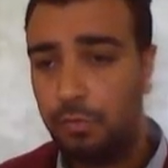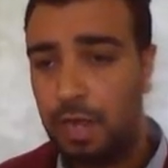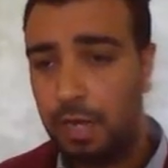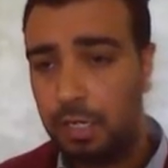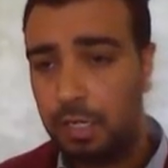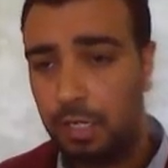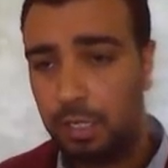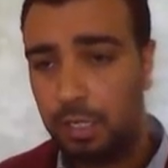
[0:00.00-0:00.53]

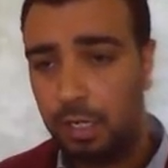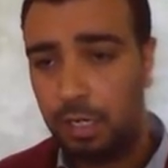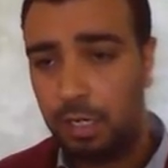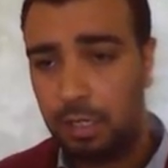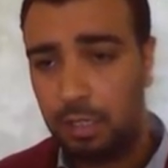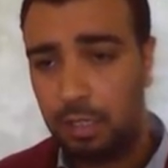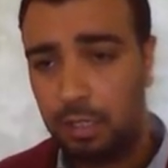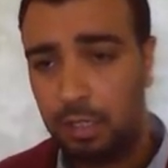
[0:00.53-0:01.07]
Finally,
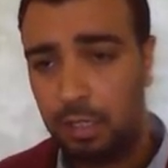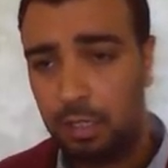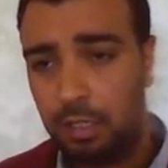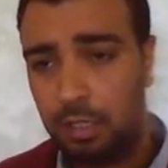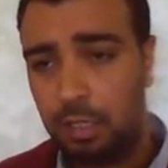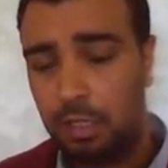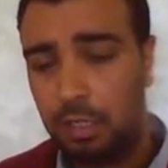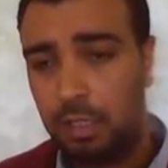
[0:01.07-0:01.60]

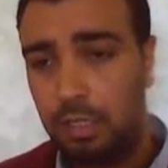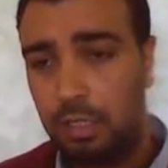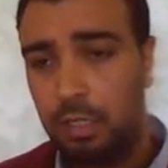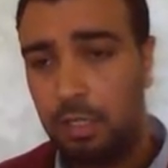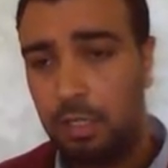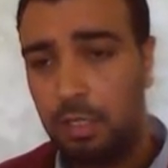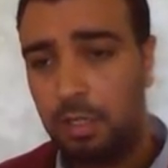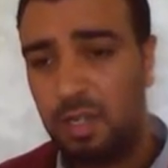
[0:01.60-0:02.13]

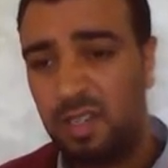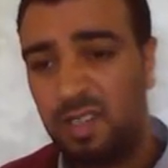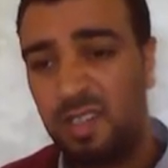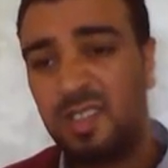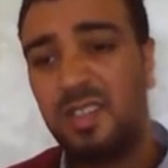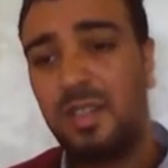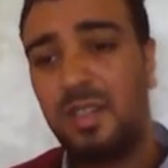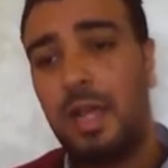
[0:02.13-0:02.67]
this
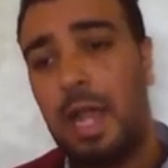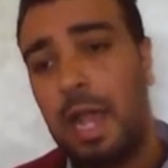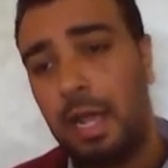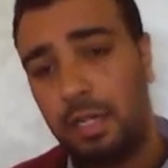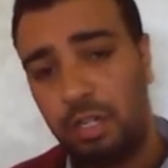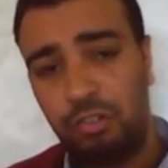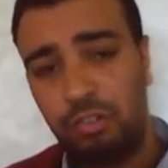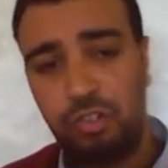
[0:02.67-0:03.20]
is
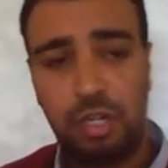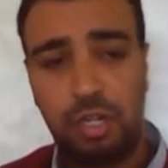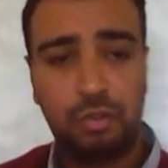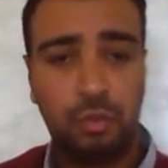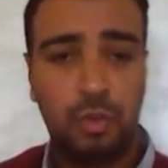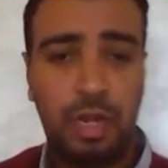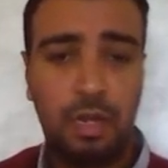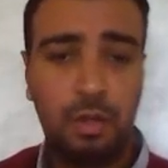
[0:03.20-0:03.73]
addition
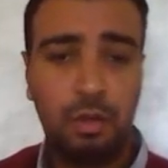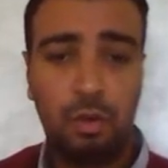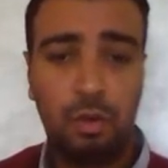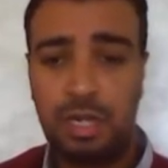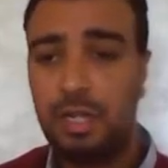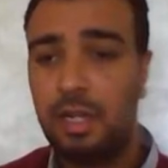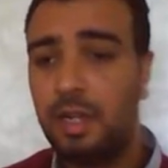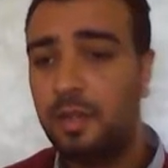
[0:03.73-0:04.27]
as well,
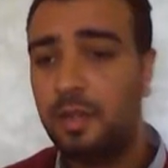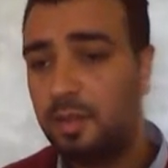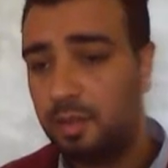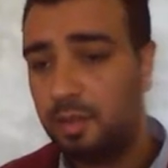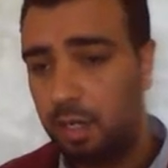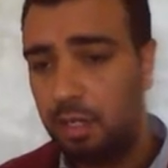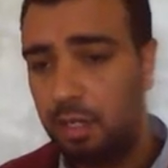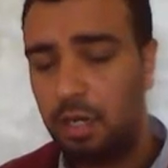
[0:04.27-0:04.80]
or
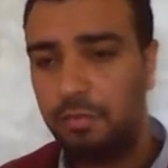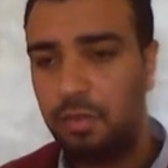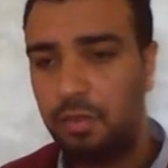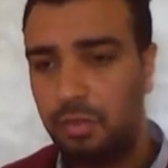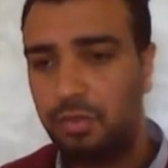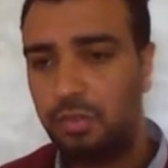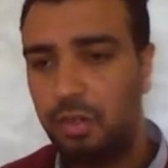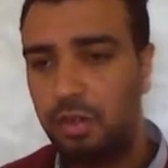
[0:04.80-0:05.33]
listing, if
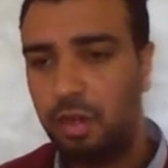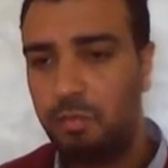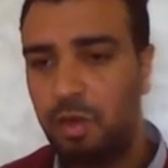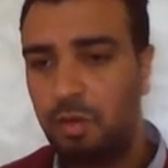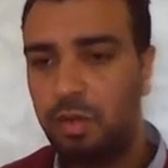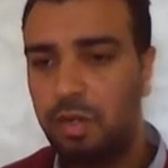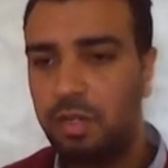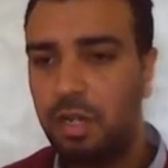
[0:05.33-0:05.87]
you still
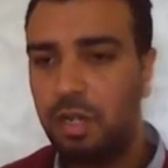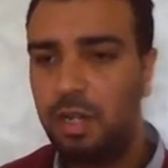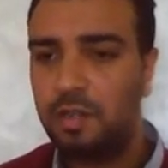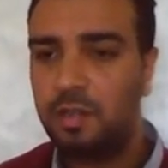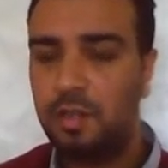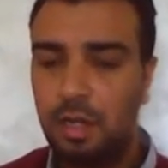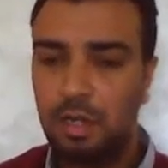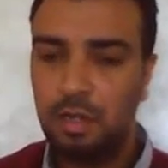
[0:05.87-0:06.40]
remember the
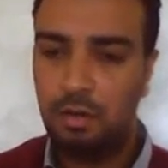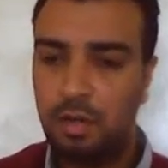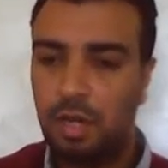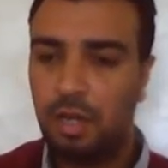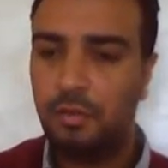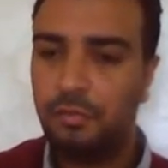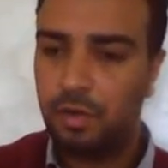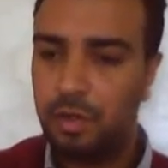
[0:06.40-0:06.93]
listing,
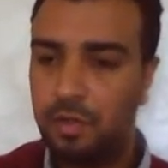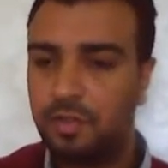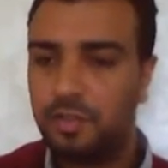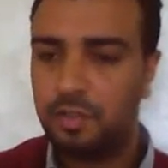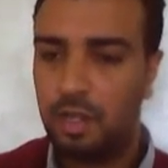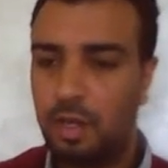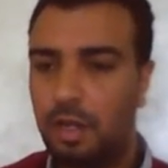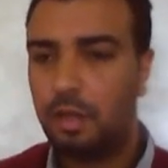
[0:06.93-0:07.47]
okay,
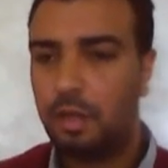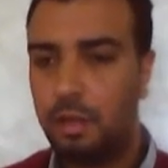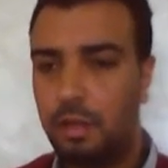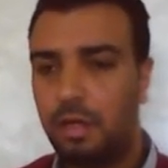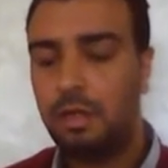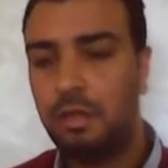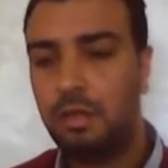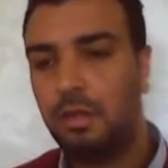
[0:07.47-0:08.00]
first, second,
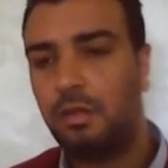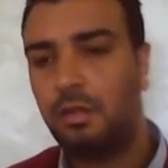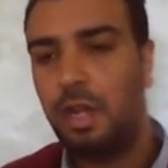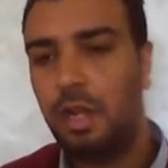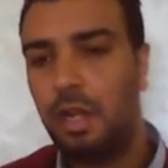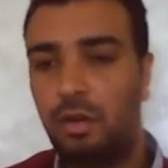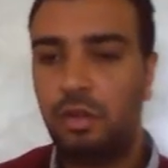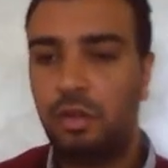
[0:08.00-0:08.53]
third,
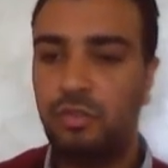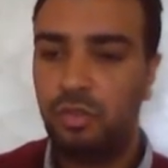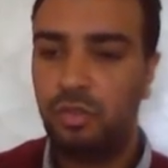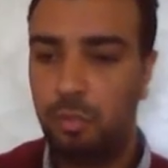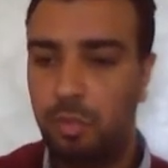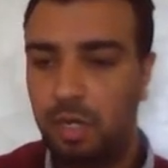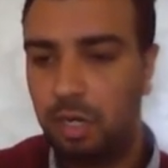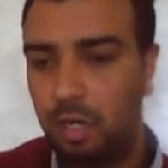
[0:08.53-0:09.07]
okay, or
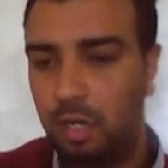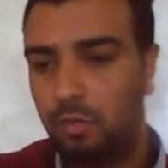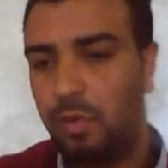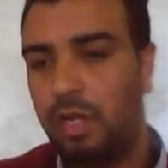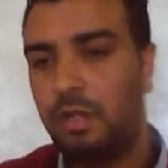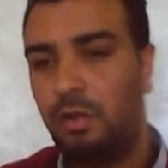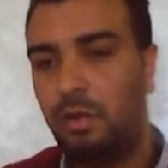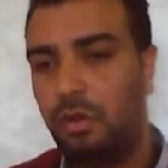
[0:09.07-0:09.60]
to begin
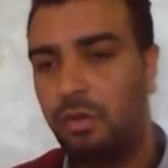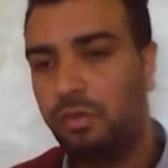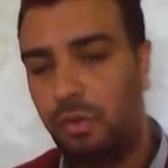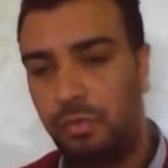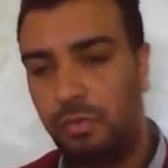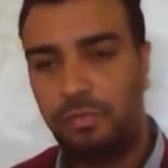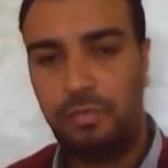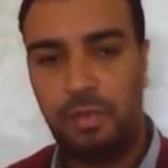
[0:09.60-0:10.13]
with,
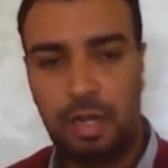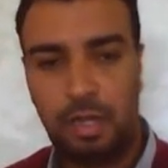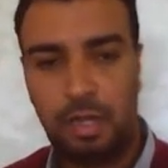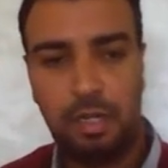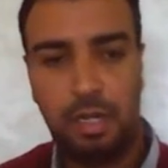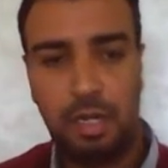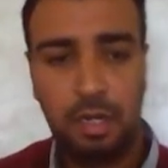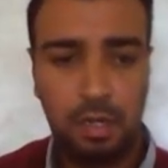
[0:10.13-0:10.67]
also
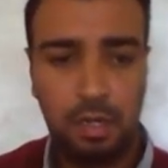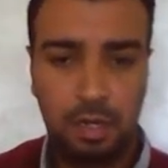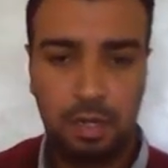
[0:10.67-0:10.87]
finally.